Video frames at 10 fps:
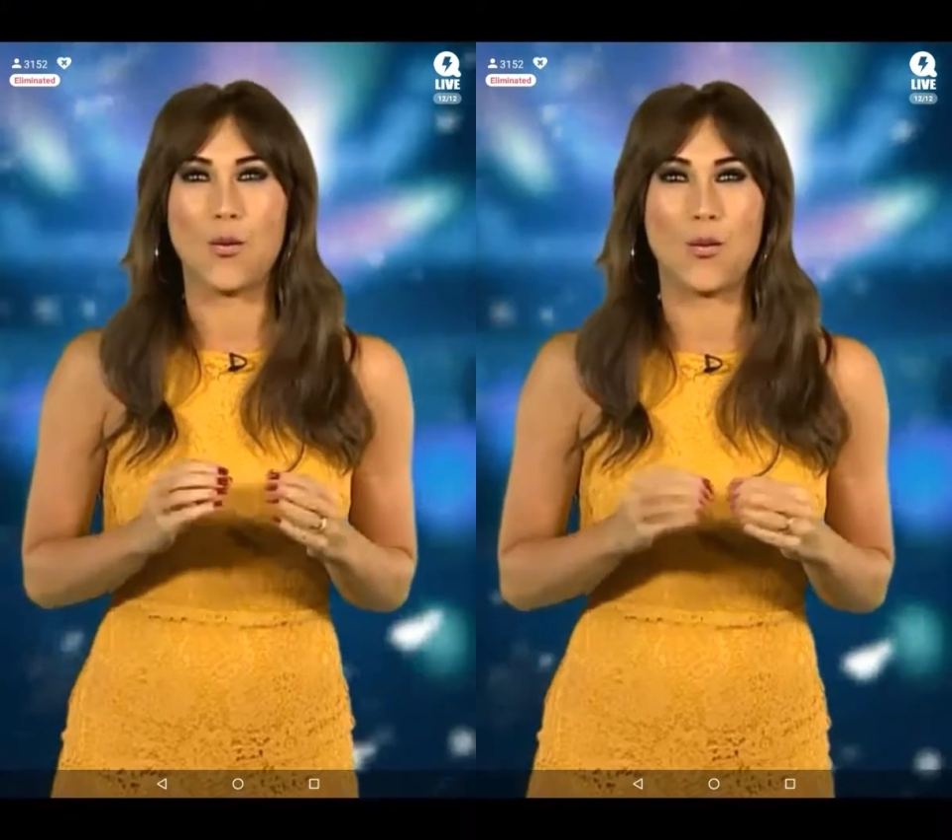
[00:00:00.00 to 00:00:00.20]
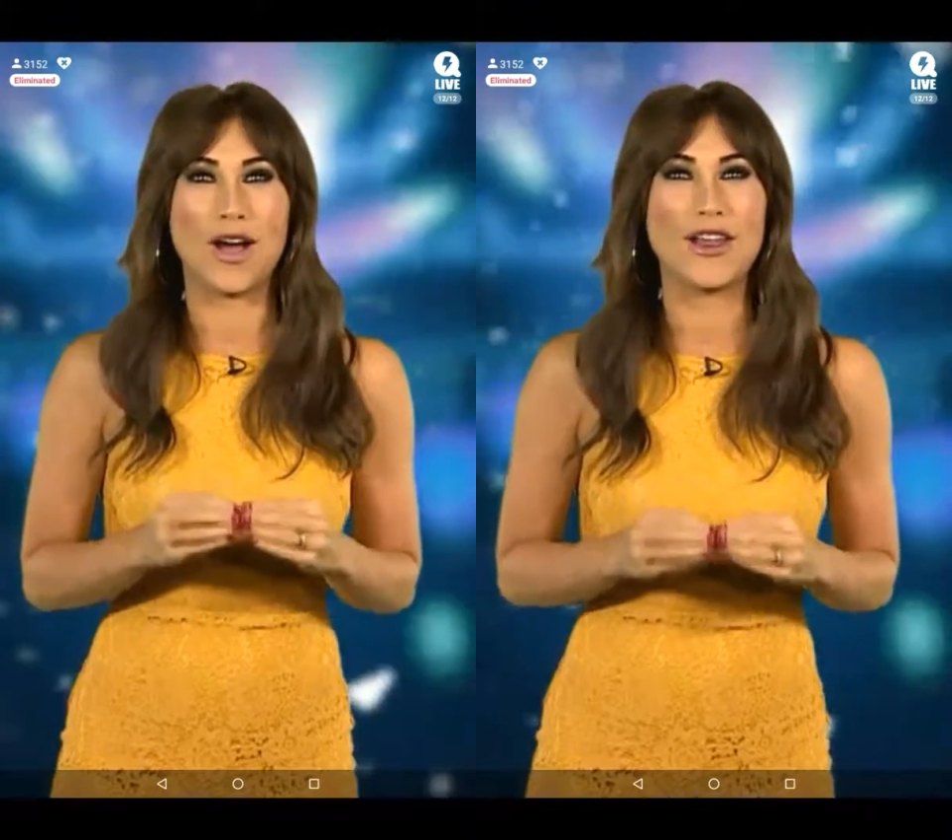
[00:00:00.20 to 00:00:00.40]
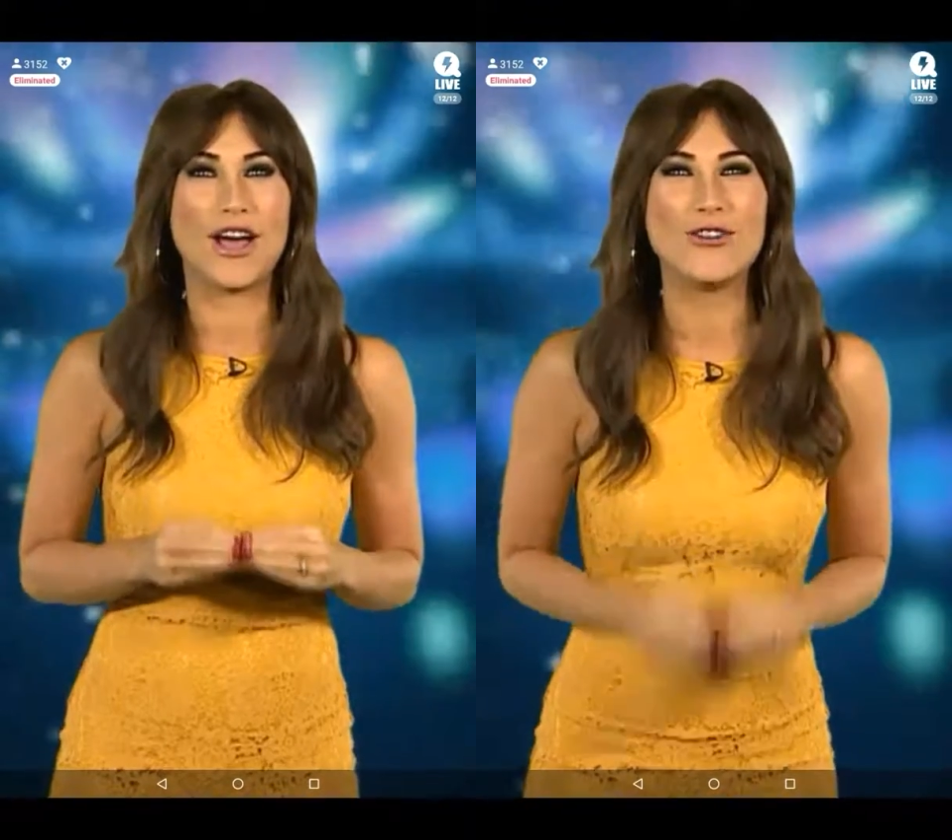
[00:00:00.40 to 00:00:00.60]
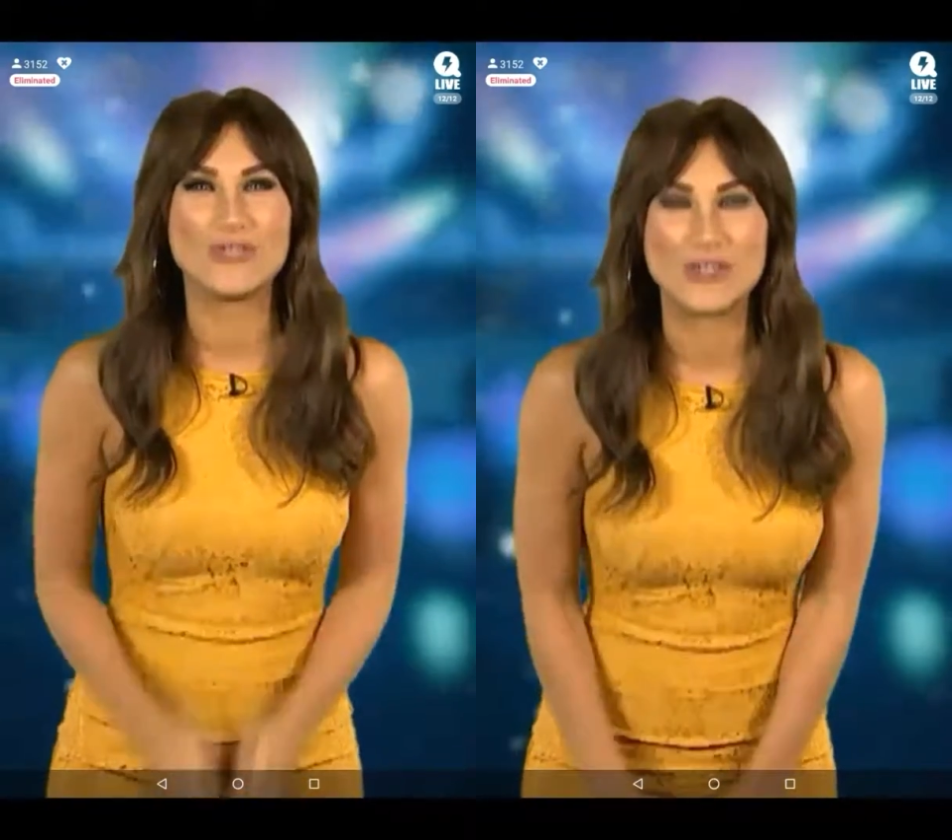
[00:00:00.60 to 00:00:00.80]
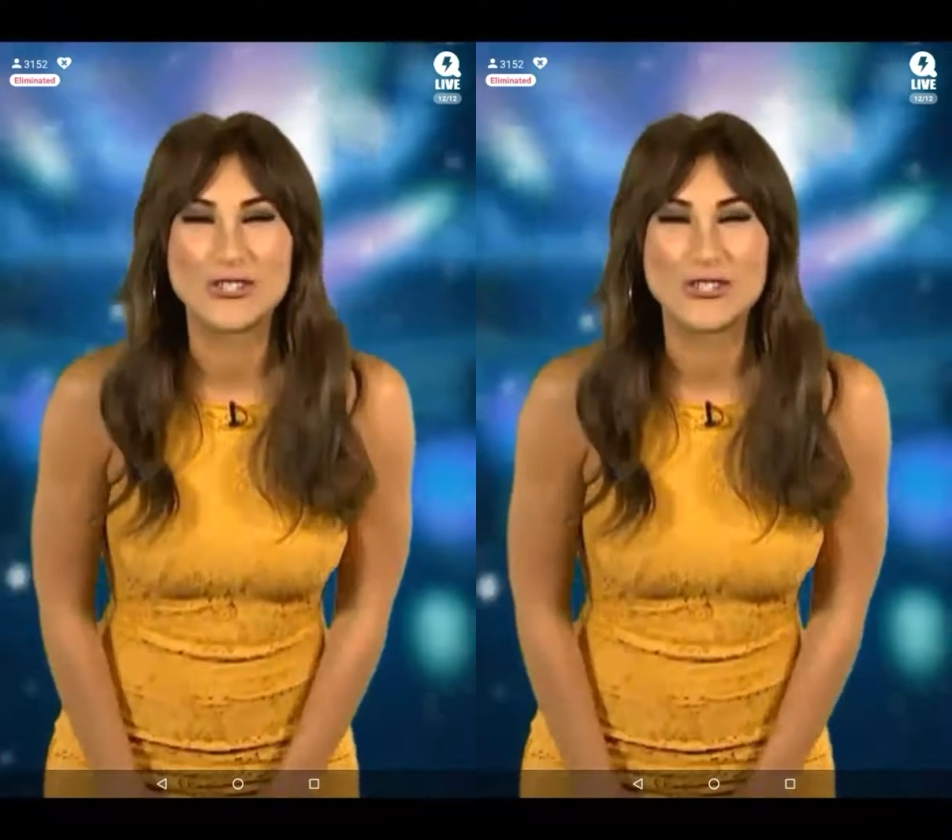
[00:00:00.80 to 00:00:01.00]

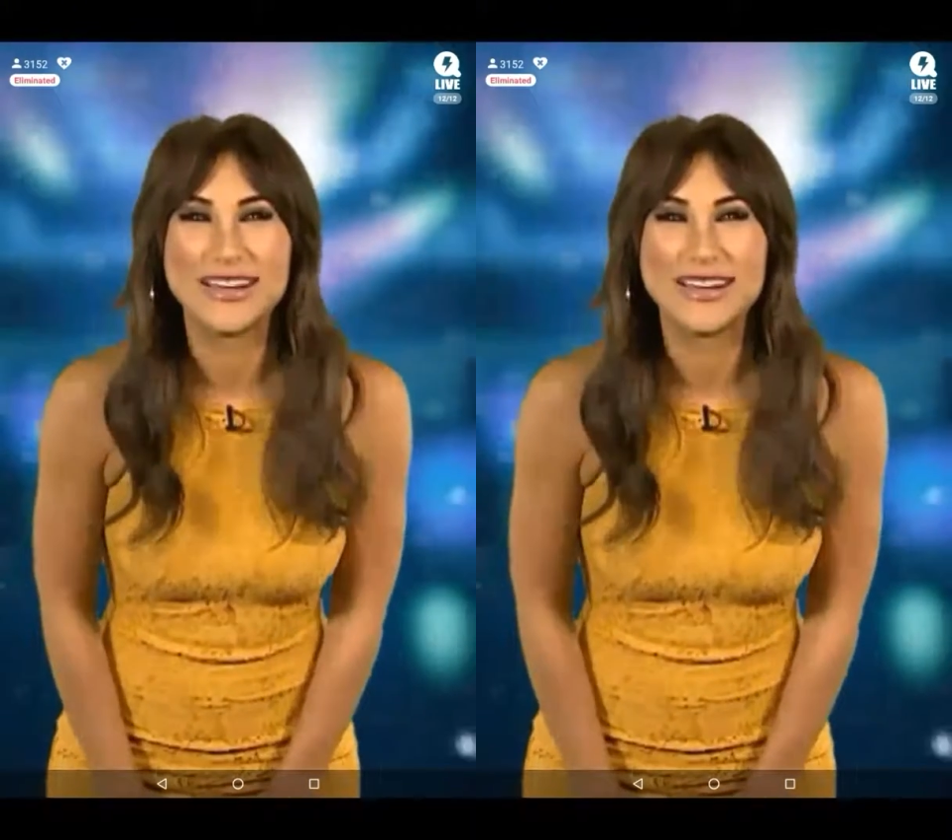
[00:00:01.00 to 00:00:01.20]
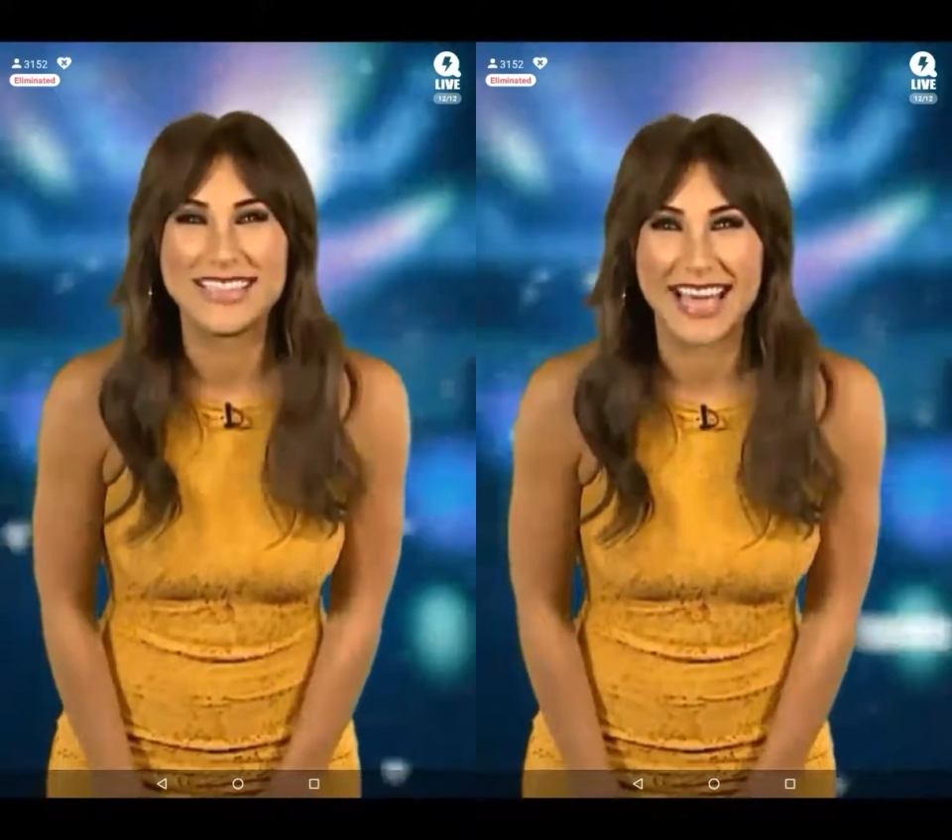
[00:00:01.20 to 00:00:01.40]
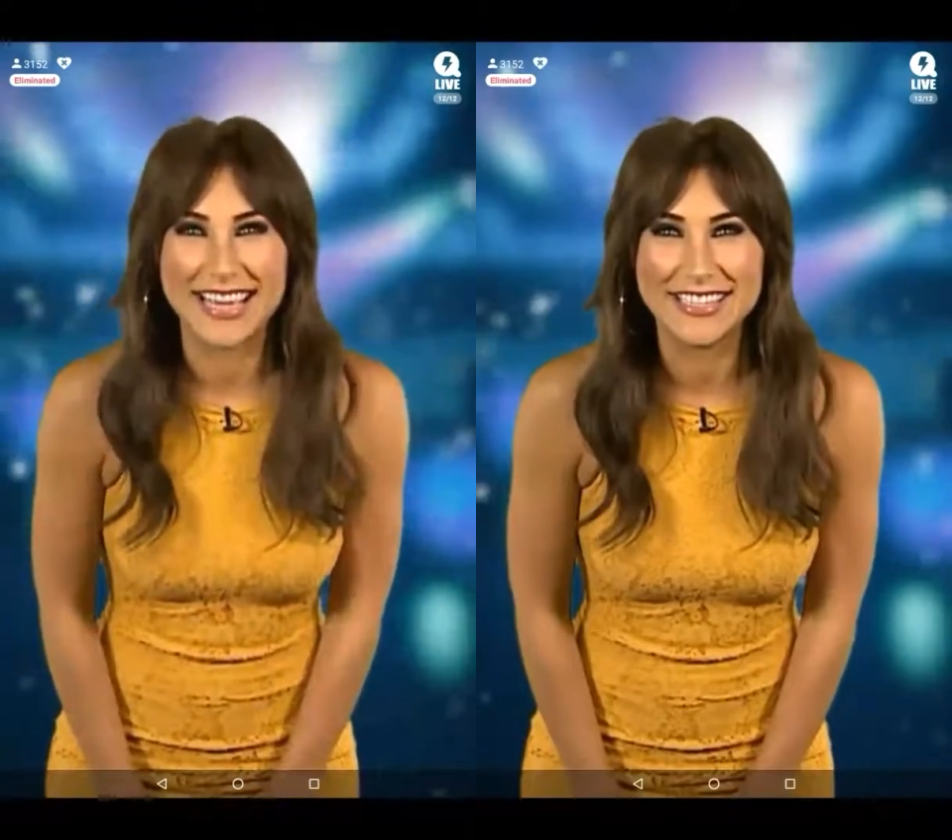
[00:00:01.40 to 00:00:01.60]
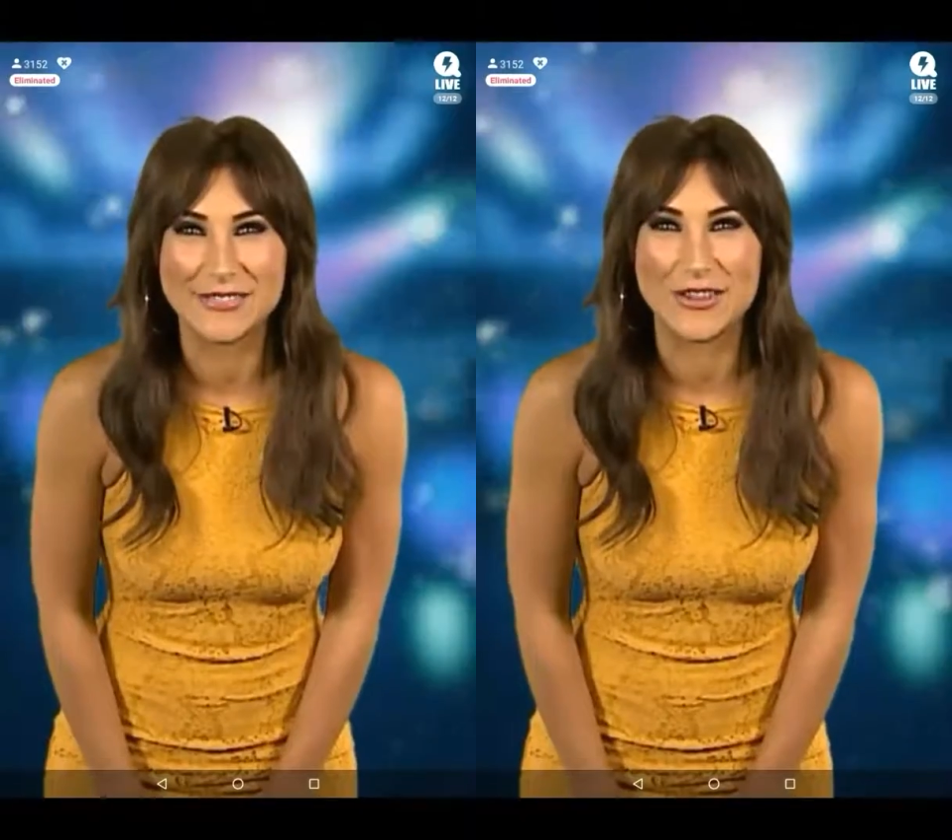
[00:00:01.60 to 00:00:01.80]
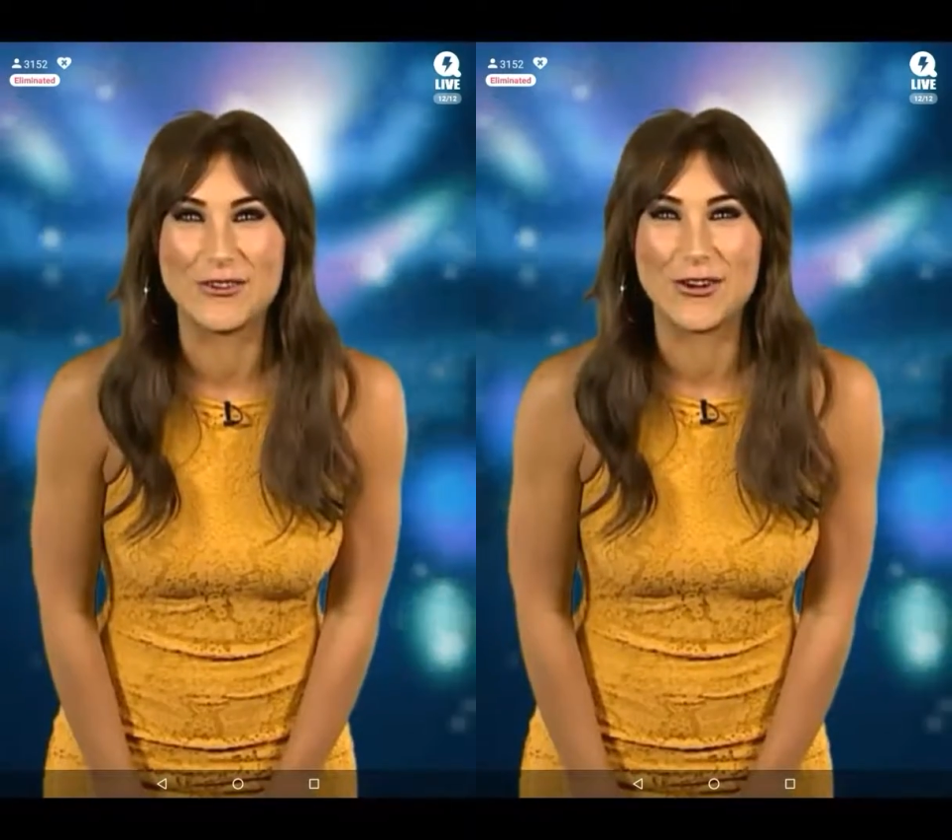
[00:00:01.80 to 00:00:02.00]
128
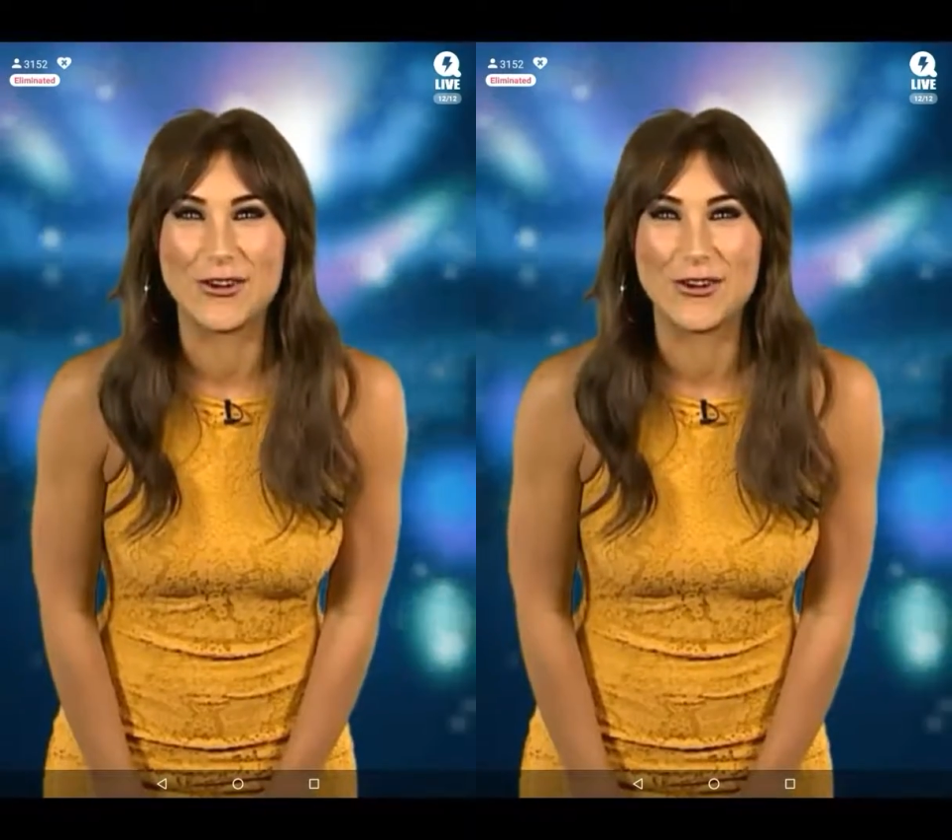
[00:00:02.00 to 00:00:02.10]
of you